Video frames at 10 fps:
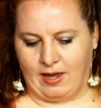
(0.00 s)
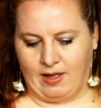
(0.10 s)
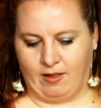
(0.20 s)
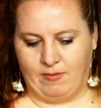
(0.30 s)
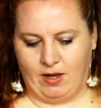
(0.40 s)

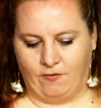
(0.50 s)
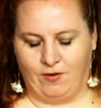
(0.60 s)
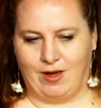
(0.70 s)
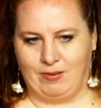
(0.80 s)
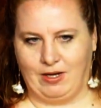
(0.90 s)
element of
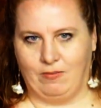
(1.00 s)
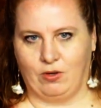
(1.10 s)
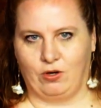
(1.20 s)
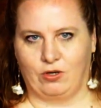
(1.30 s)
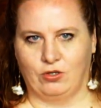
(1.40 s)
not being able
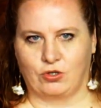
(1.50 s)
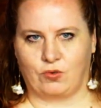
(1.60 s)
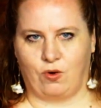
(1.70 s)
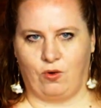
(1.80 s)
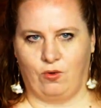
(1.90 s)
to
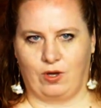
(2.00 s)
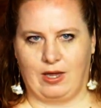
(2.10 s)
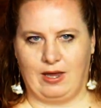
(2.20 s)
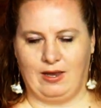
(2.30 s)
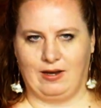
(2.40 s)
control
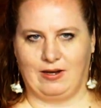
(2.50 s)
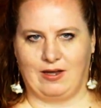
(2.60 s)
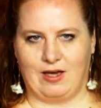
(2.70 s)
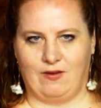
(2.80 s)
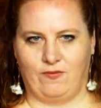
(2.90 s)
can
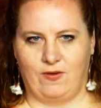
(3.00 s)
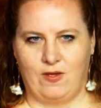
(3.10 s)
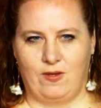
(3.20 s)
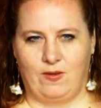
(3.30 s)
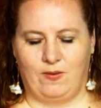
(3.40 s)
kind of
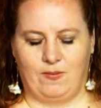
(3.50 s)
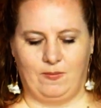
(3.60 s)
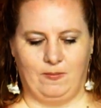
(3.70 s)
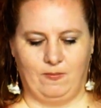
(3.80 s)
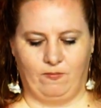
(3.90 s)

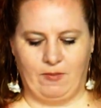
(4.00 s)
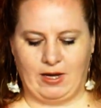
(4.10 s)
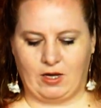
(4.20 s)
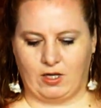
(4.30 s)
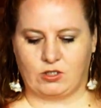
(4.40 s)

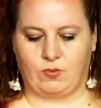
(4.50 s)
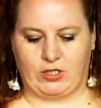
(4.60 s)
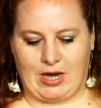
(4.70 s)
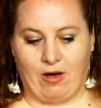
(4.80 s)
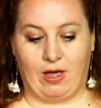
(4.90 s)
make us
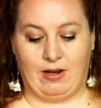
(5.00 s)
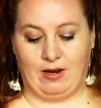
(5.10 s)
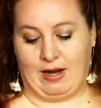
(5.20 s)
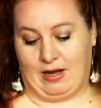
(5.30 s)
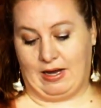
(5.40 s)
reach out and
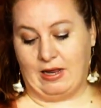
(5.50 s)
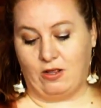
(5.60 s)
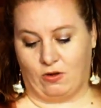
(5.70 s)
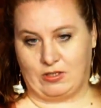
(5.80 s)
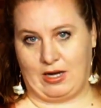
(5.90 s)
in
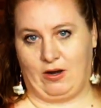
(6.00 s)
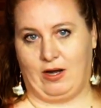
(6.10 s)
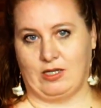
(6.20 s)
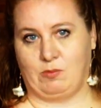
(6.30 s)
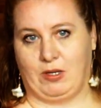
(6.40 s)
those
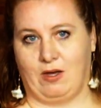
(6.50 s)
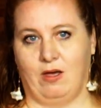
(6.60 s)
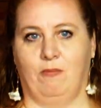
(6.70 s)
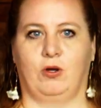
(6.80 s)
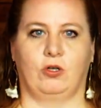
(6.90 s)
areas
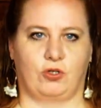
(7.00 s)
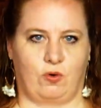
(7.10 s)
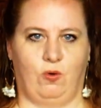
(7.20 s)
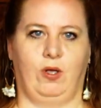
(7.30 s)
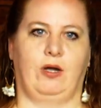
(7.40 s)
become
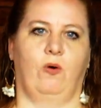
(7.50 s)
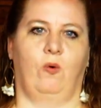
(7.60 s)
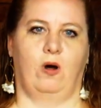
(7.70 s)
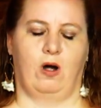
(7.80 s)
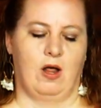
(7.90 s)
controlling
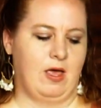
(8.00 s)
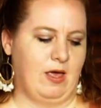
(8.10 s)
or